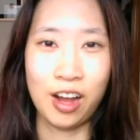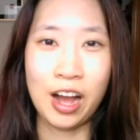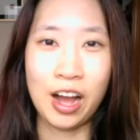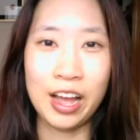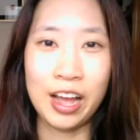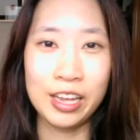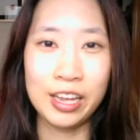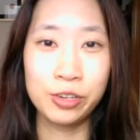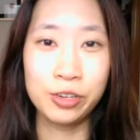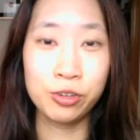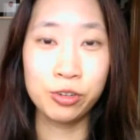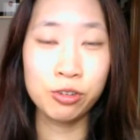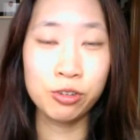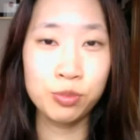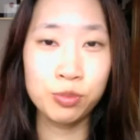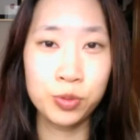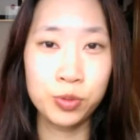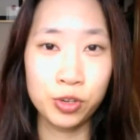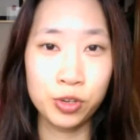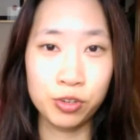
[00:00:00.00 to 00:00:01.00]
I
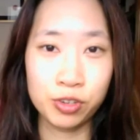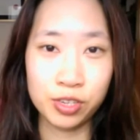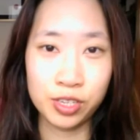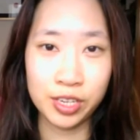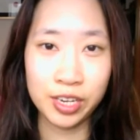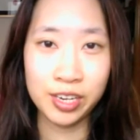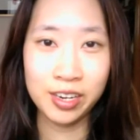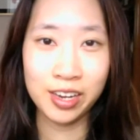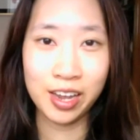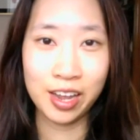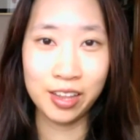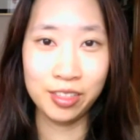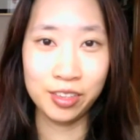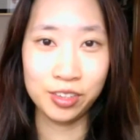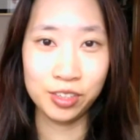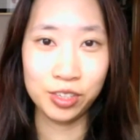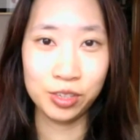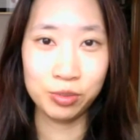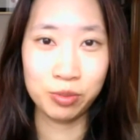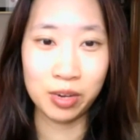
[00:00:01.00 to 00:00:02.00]
googled putrescine and
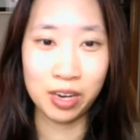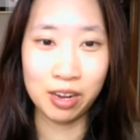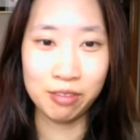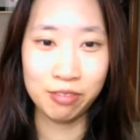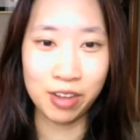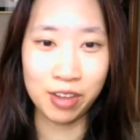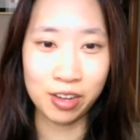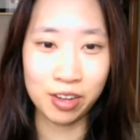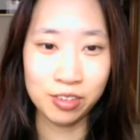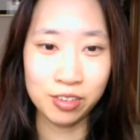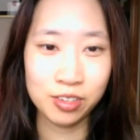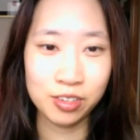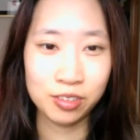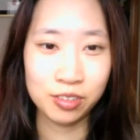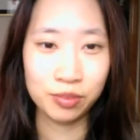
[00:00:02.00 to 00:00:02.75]
this is what I found.